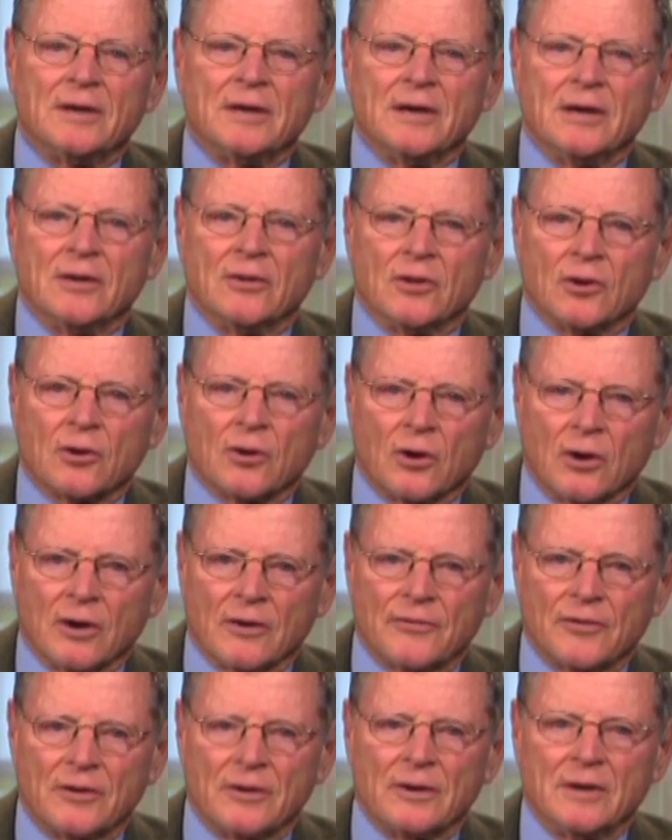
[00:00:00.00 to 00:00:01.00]
in the
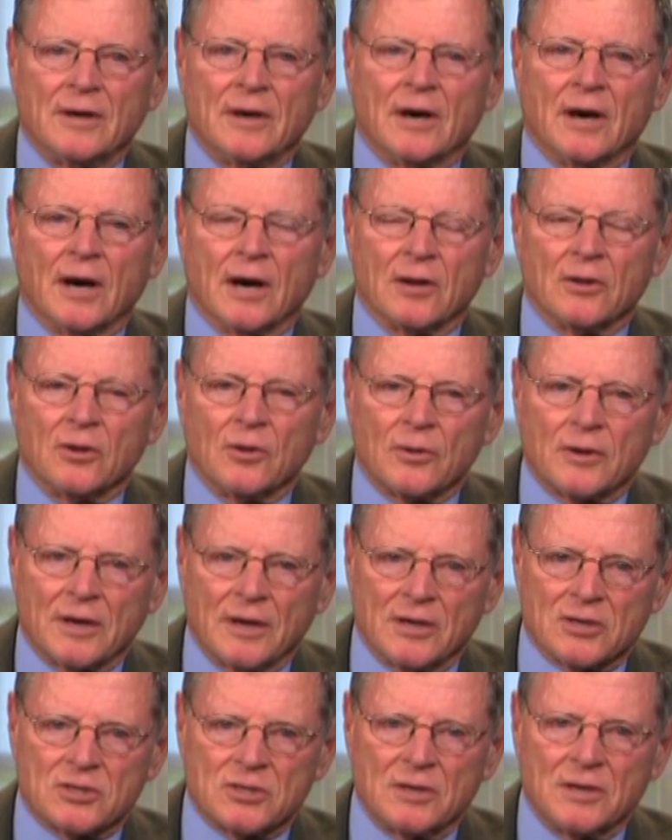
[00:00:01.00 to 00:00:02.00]
coffin on
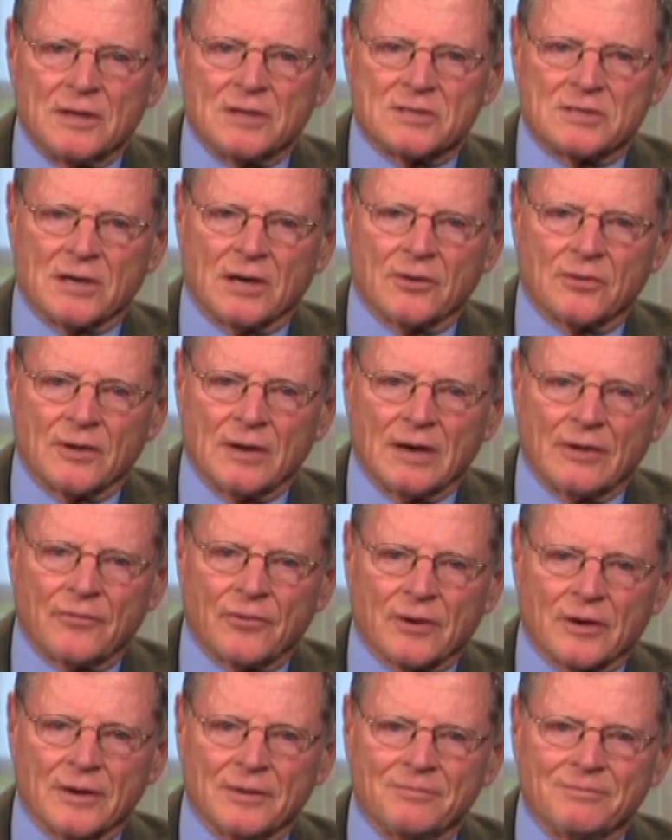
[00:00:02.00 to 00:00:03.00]
location in South
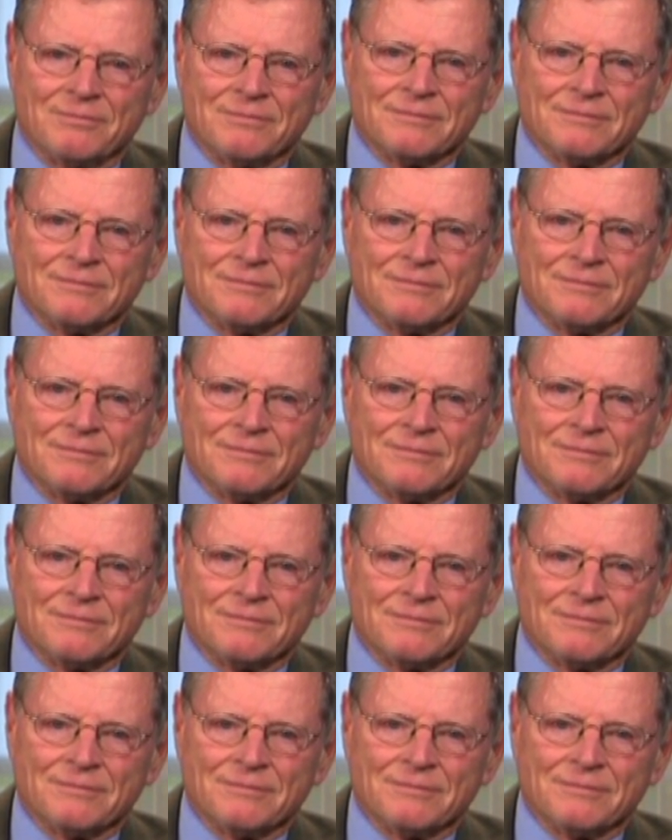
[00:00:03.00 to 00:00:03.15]
Africa.